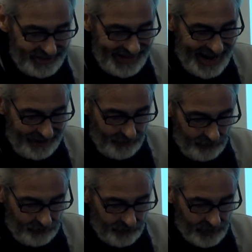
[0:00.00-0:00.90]
dead.
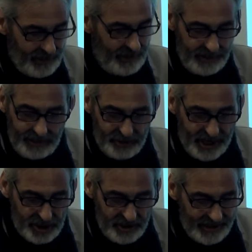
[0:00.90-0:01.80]
The
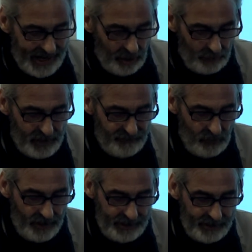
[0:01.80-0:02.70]
objection cannot be
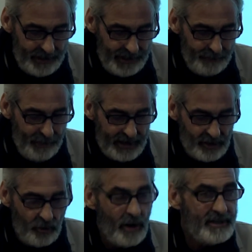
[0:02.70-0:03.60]
avoided. It makes
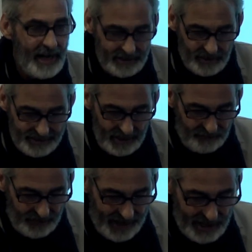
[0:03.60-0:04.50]
Grosart's
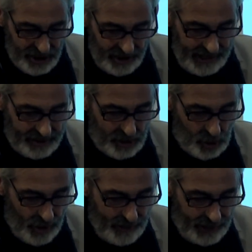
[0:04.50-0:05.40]
identification
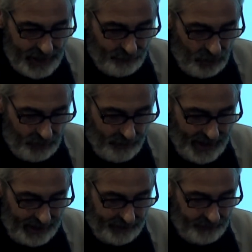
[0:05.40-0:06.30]
extremely
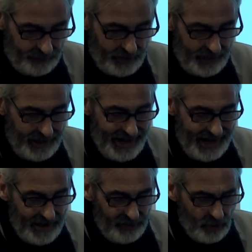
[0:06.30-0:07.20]
problematic.
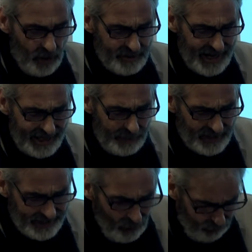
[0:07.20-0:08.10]
Even Grosart
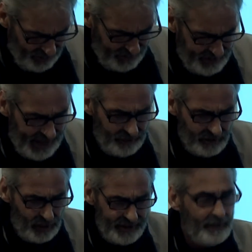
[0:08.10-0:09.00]
himself was
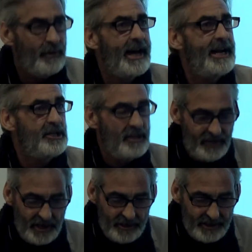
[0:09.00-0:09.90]
astounded by the implications of
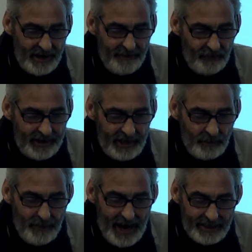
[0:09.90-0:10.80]
his own discovery and
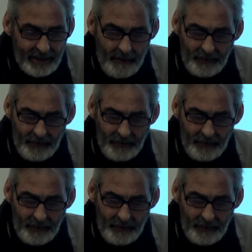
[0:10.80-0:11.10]
remarked,